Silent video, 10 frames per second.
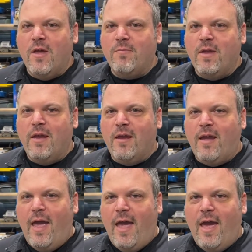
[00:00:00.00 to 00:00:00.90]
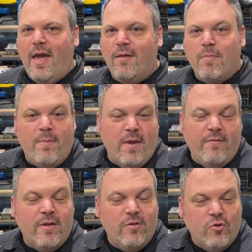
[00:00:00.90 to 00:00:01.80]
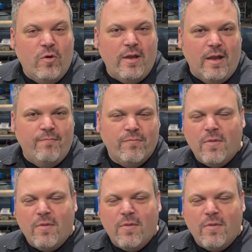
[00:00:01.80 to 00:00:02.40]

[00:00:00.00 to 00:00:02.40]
something and maybe even enjoyed it.